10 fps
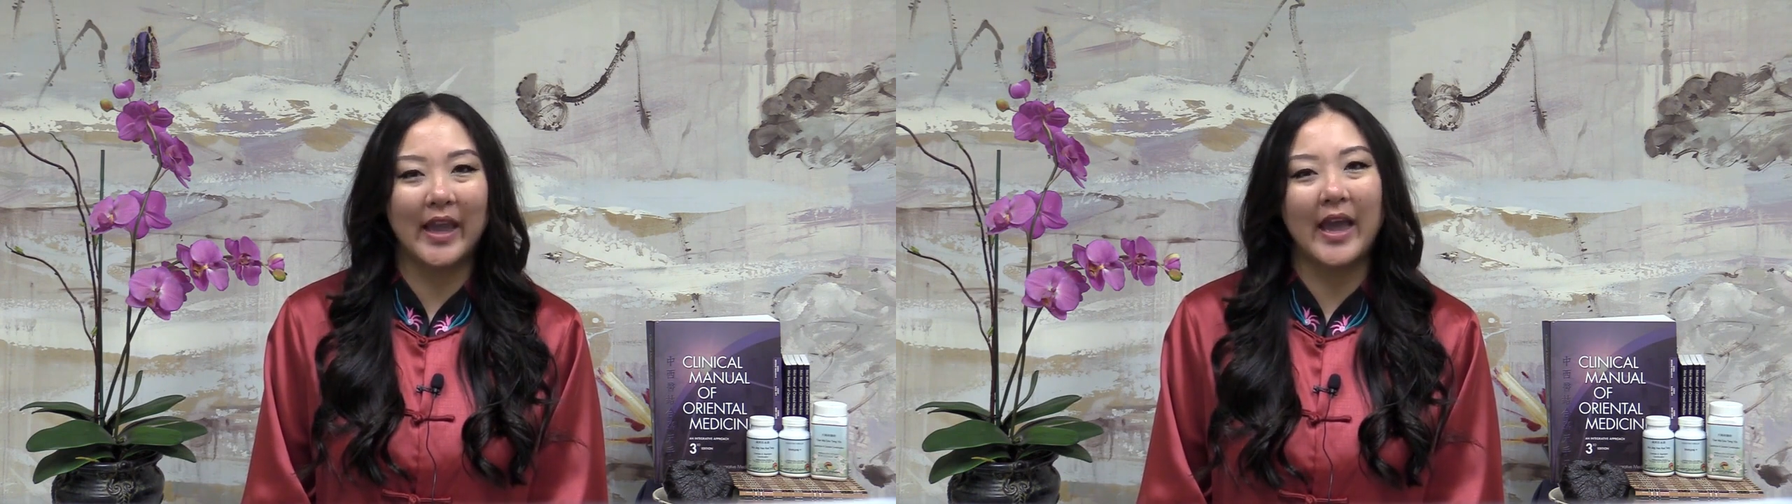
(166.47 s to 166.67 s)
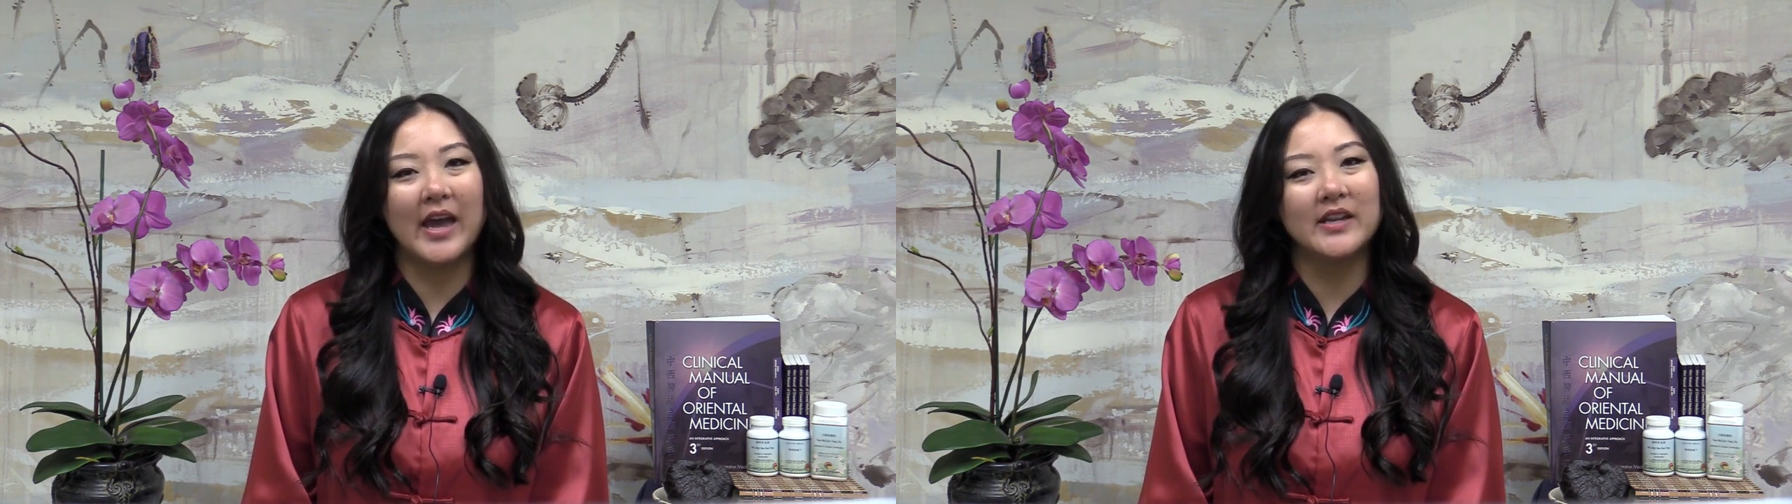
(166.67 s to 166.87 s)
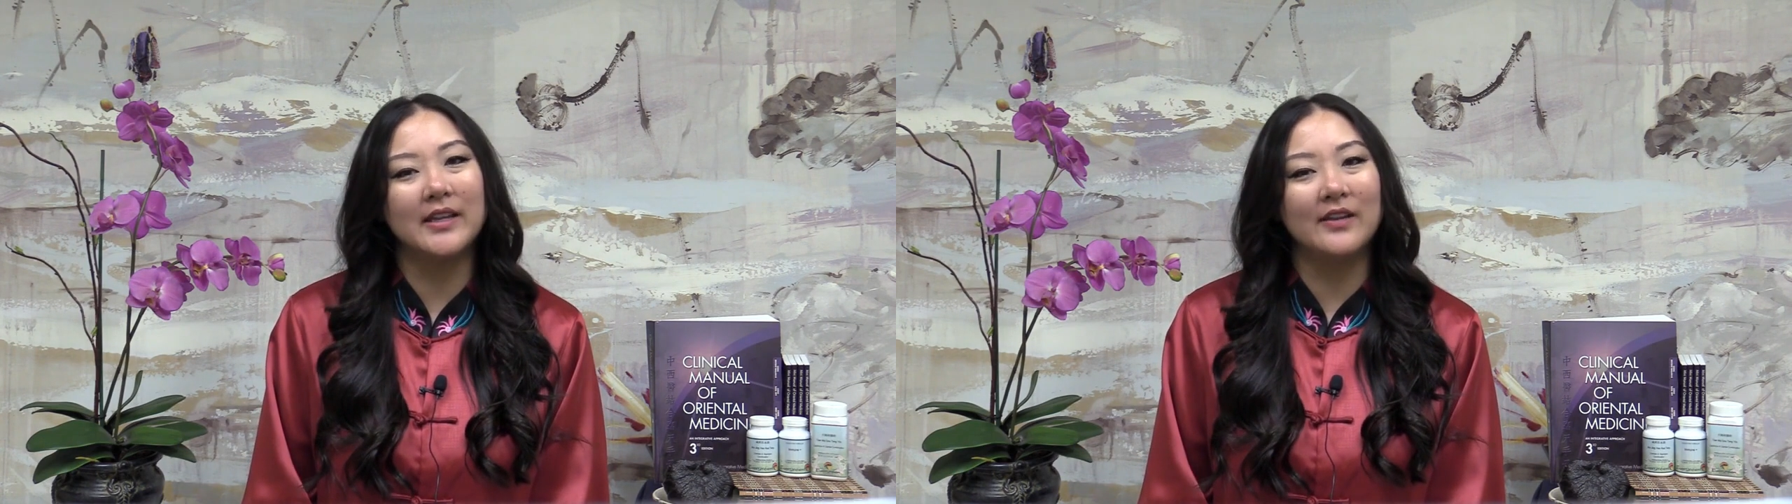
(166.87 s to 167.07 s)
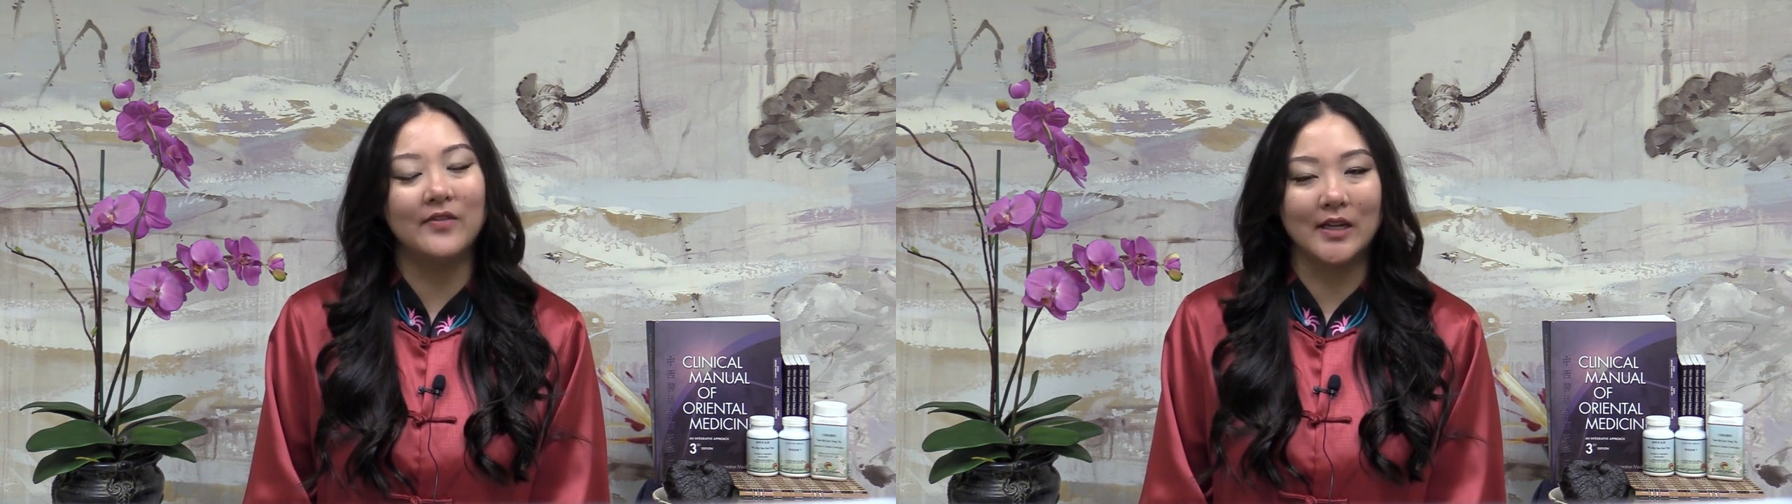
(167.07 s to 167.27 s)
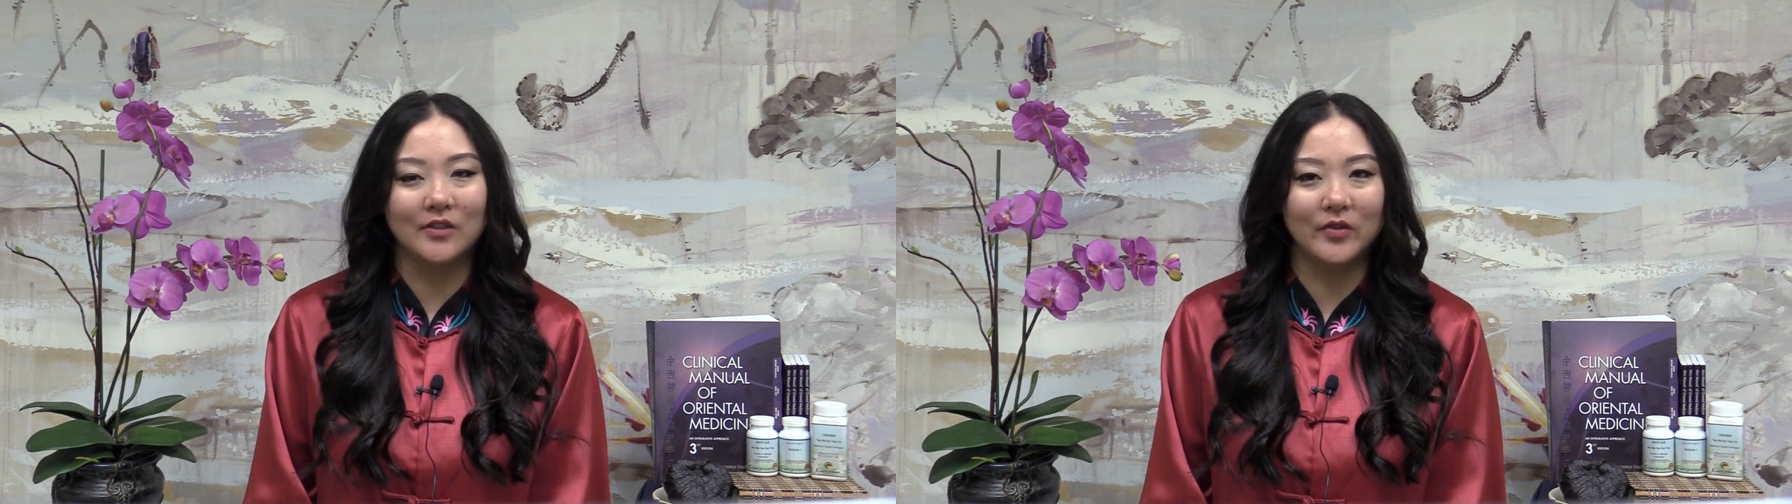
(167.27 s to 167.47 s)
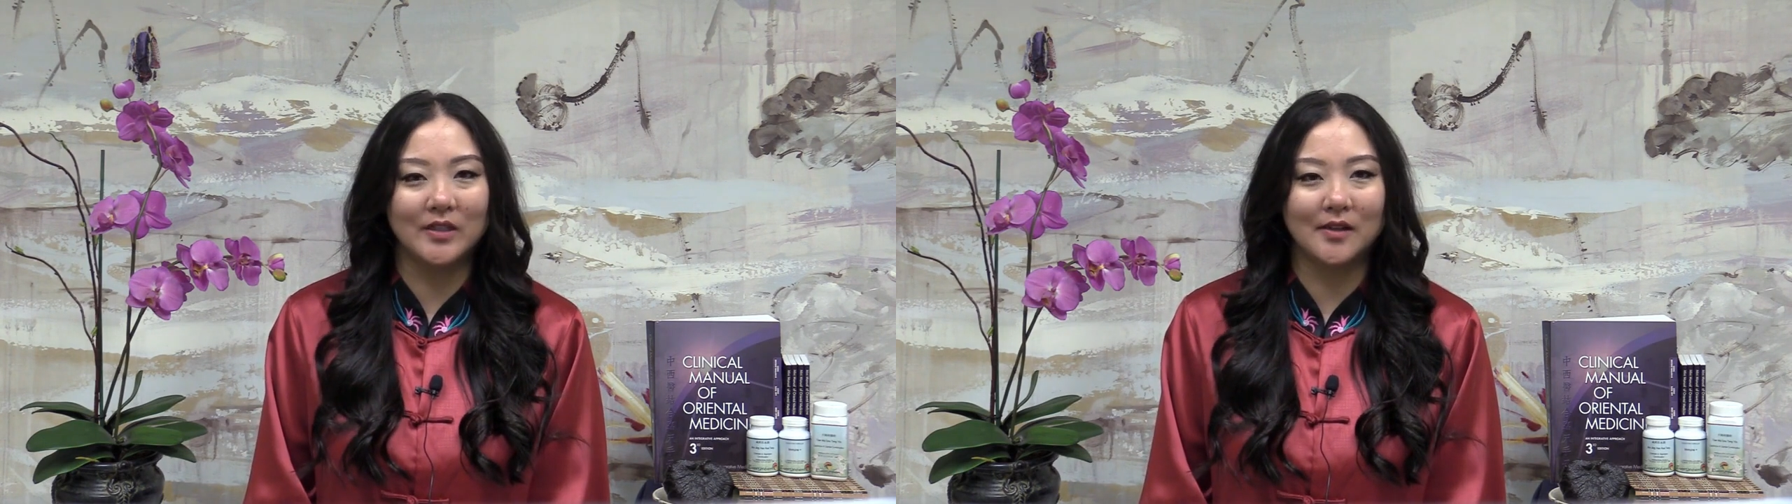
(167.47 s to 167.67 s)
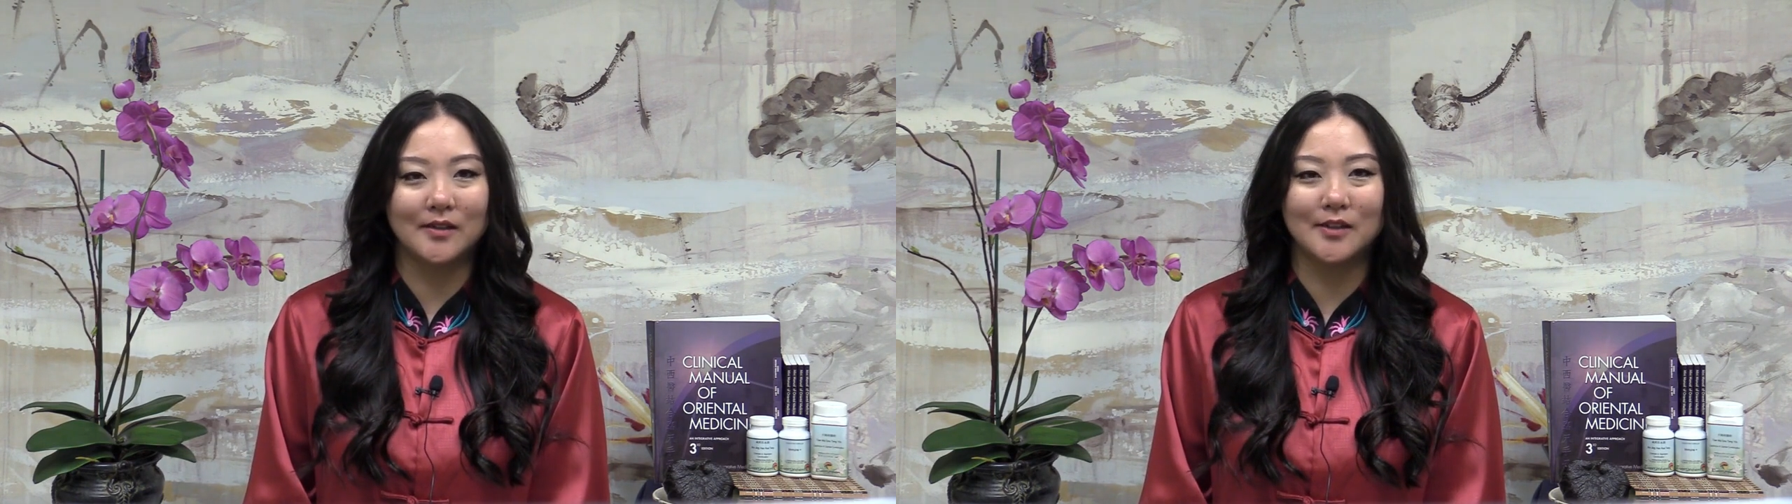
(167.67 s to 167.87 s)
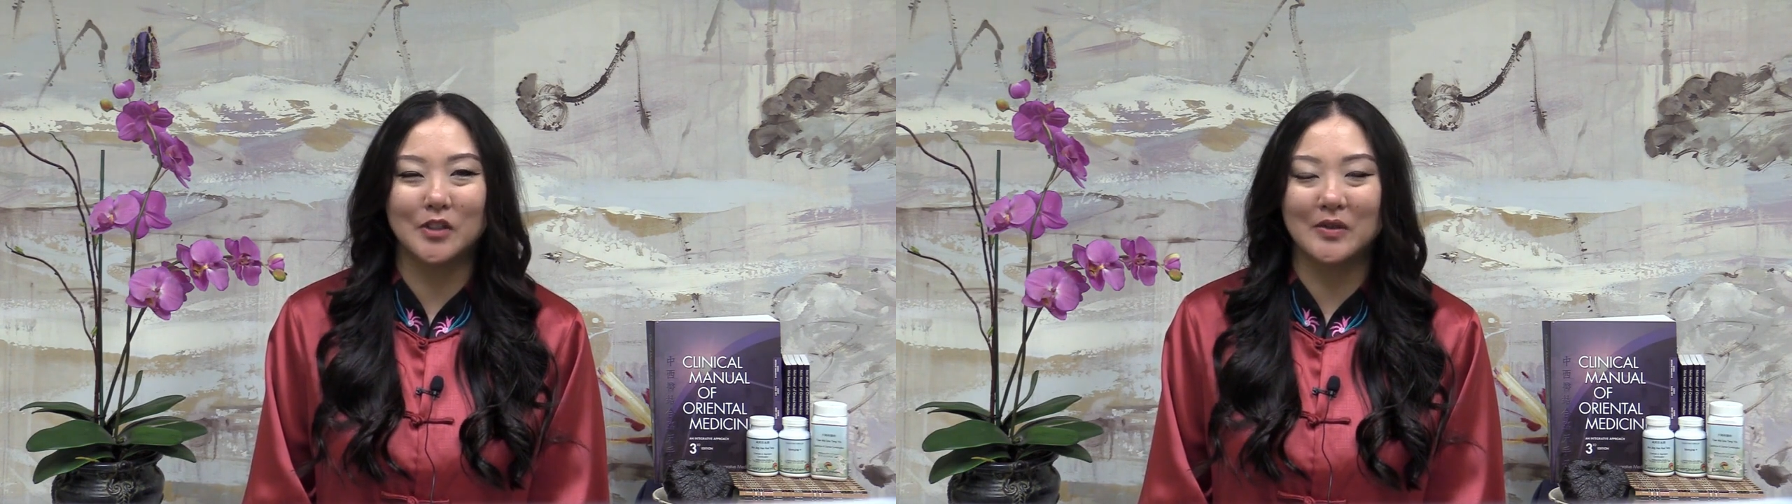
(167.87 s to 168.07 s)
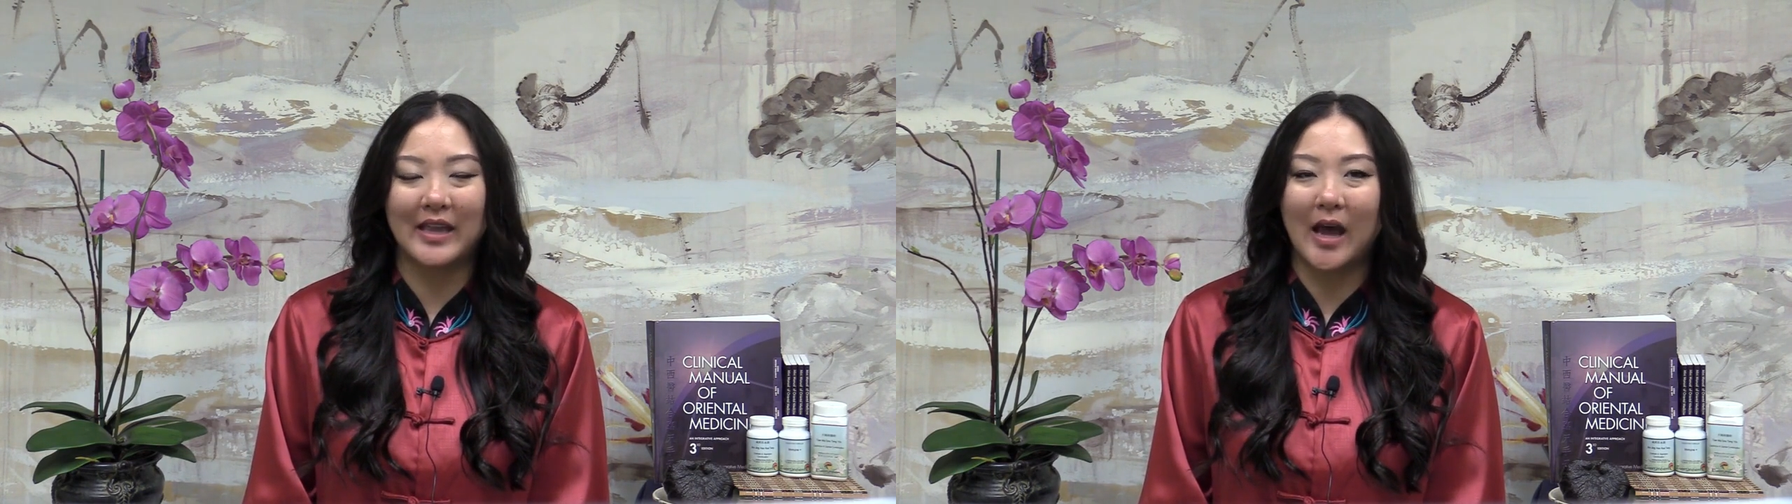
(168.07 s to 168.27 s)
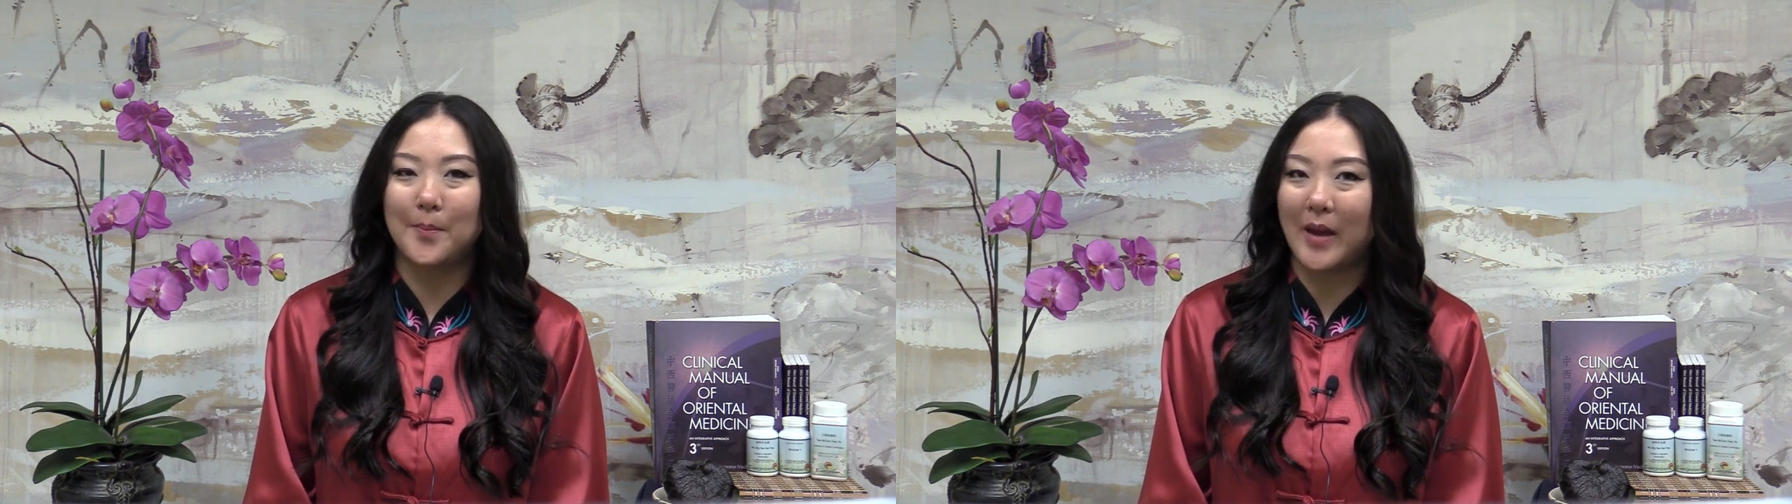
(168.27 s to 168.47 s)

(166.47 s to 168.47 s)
and effective results using a